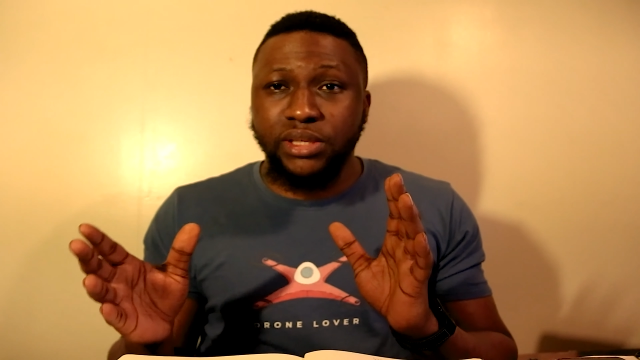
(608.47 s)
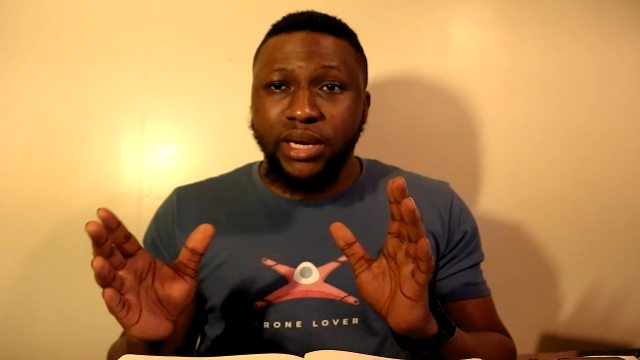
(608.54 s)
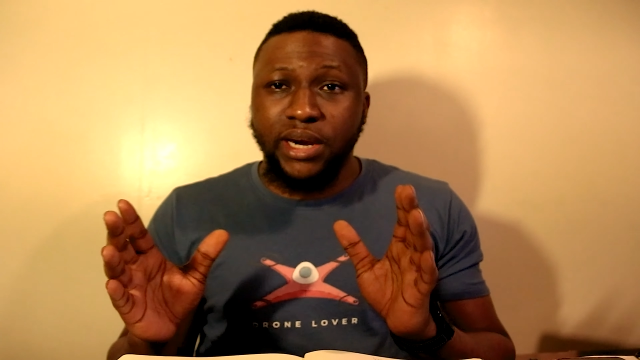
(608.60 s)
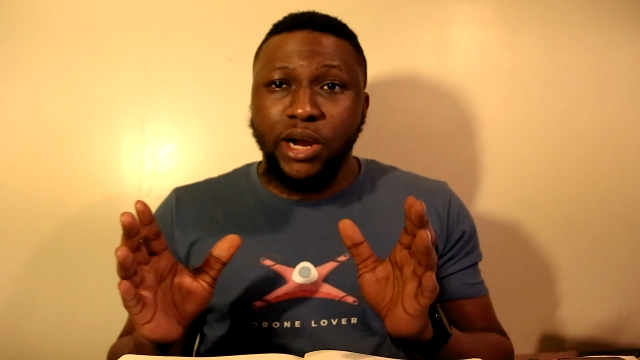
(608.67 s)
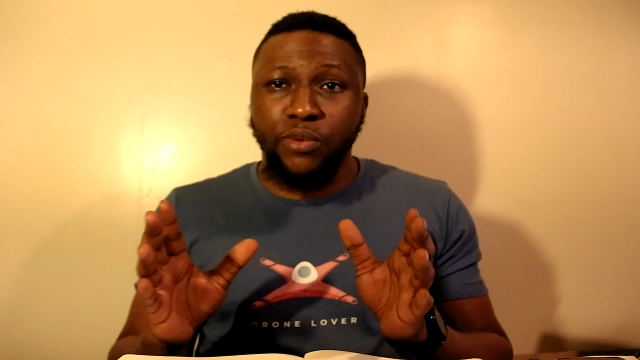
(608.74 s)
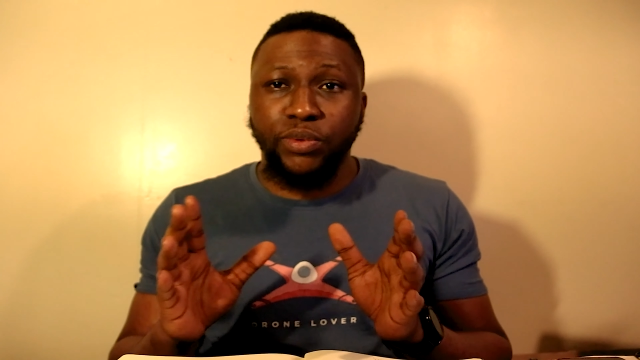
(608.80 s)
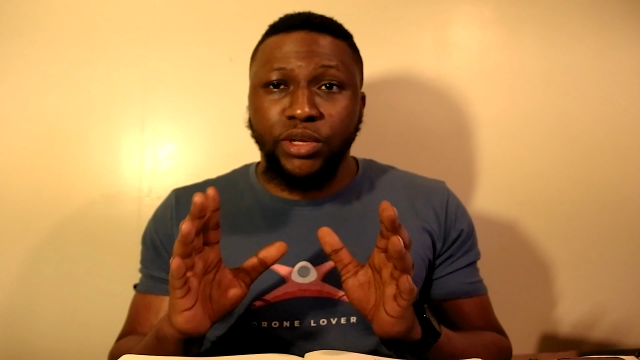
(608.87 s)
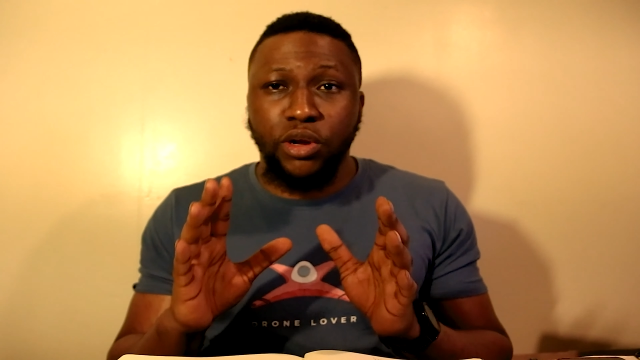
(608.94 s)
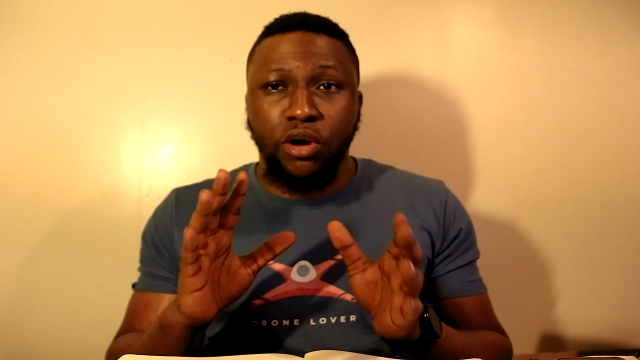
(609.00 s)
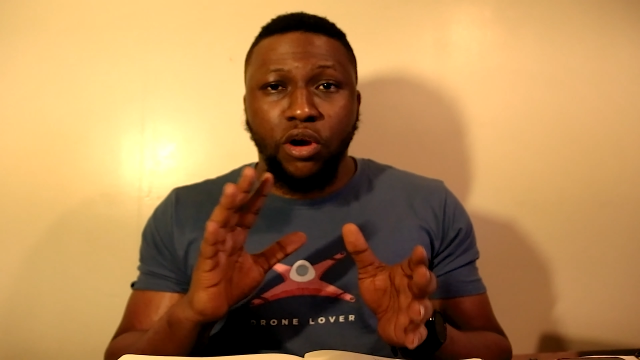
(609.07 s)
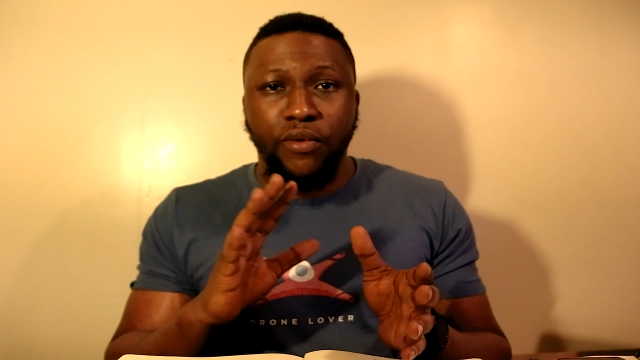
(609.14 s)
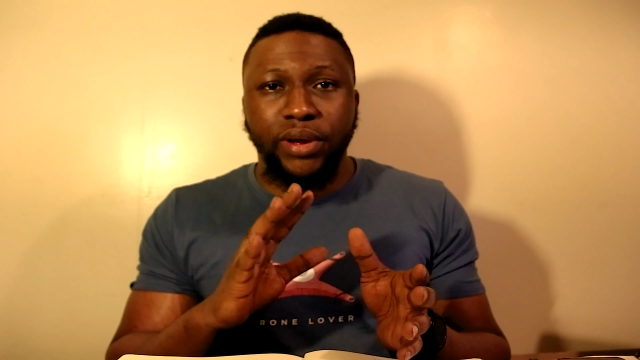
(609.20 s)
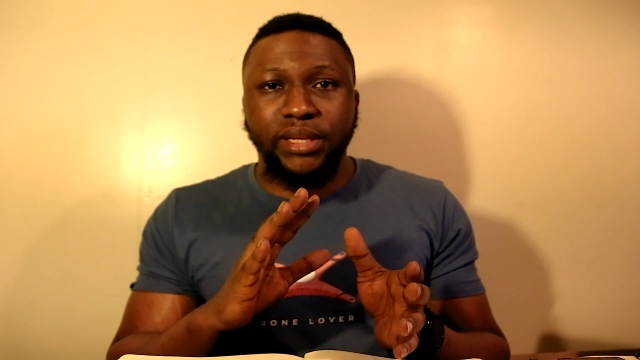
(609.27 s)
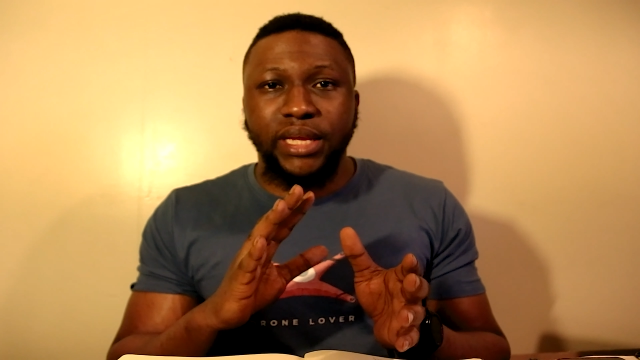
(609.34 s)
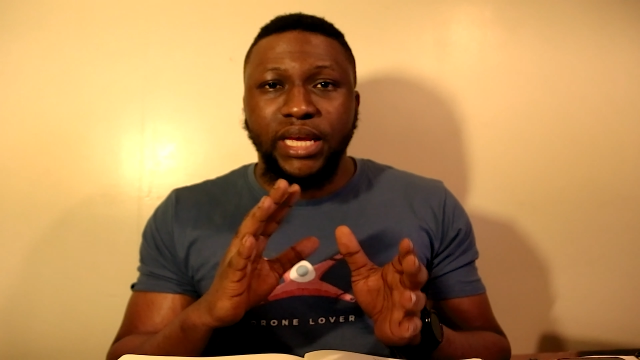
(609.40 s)
naira with the
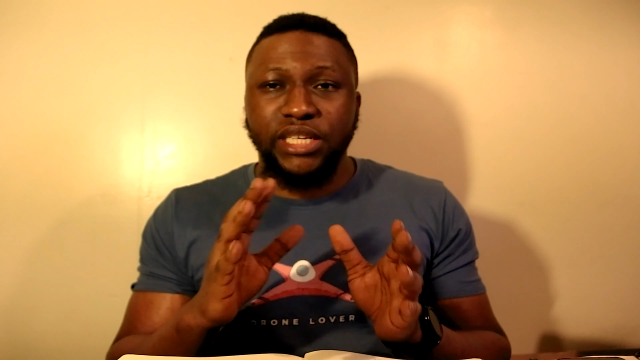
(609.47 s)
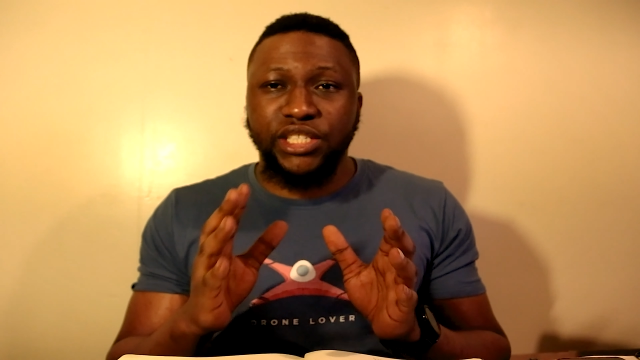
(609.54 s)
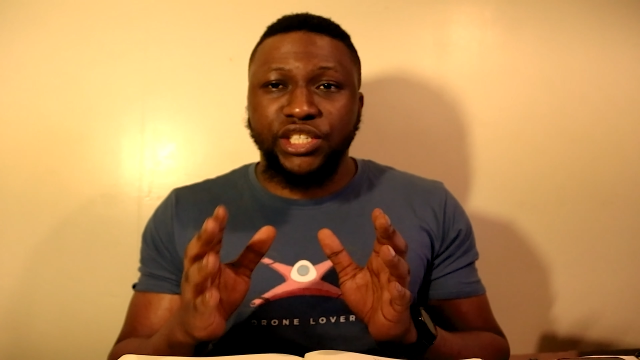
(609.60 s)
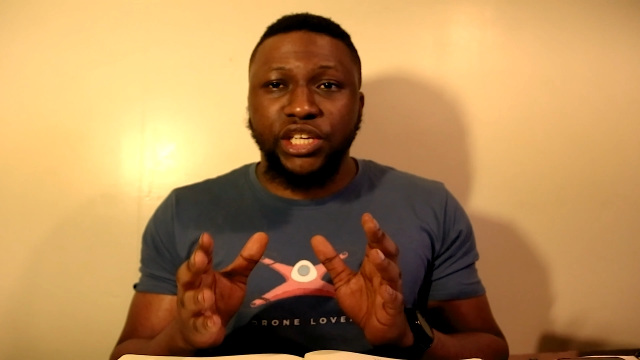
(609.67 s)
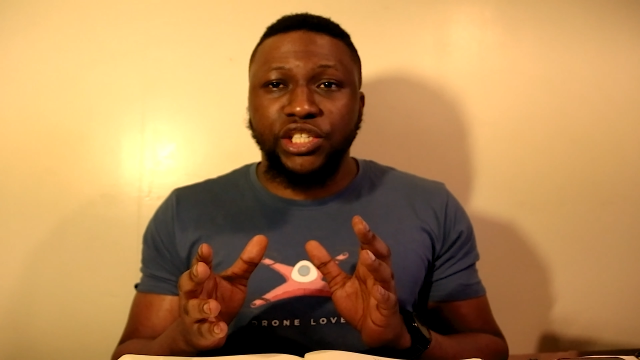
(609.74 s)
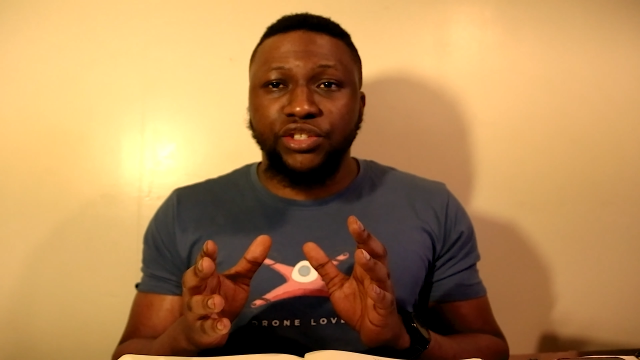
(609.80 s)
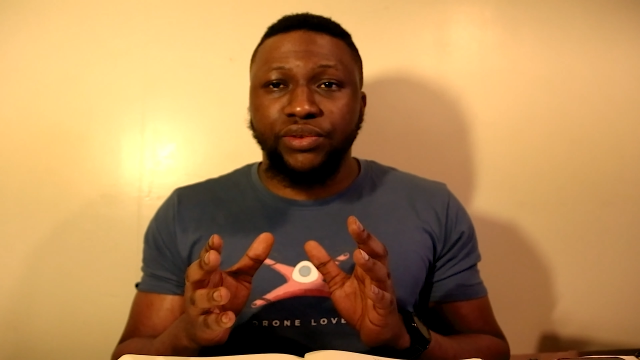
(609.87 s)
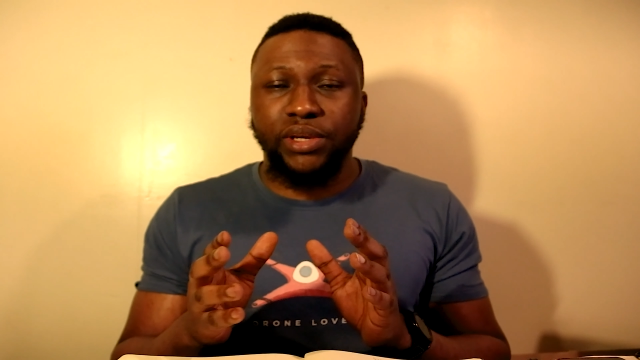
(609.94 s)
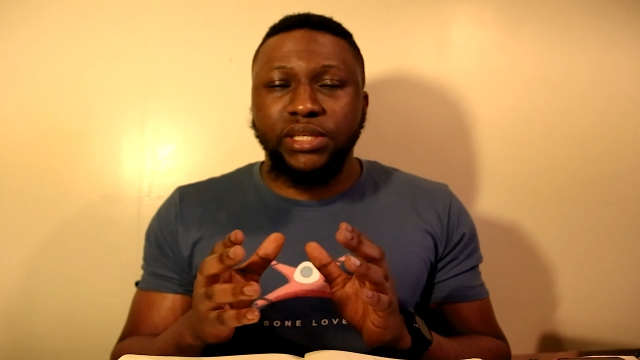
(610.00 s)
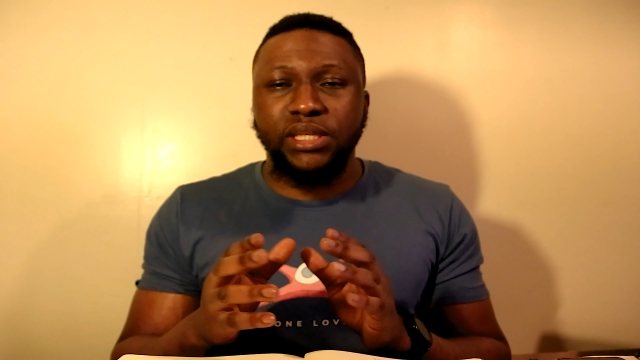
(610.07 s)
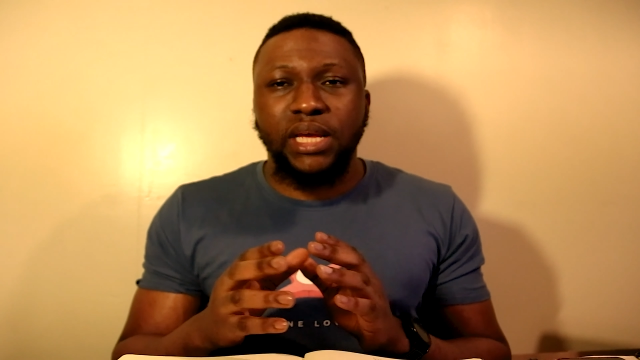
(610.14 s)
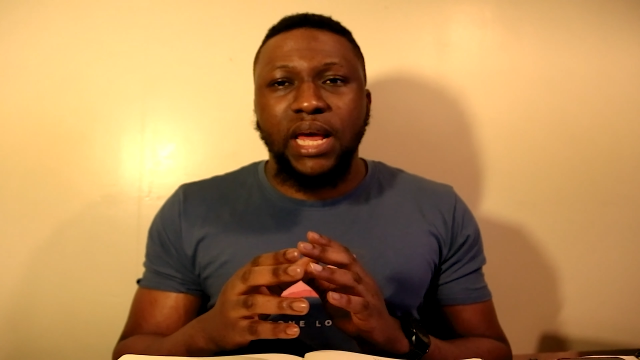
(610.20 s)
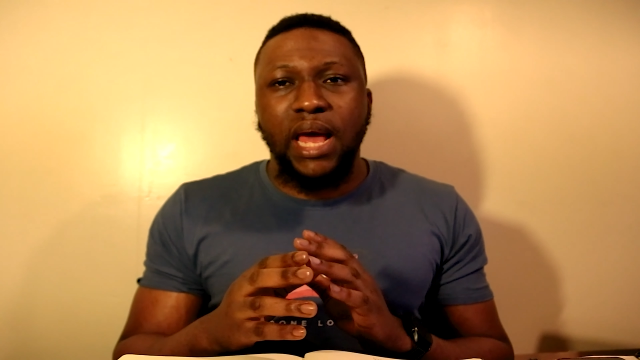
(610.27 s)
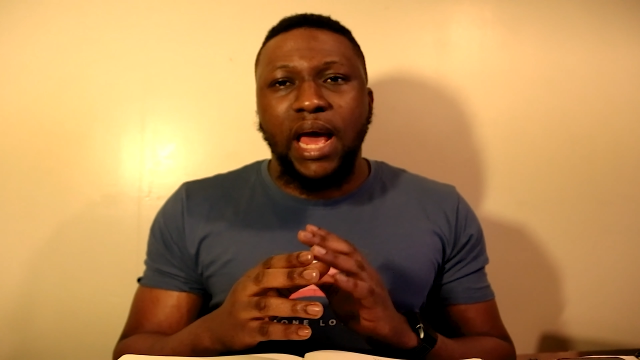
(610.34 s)
current exchange rate,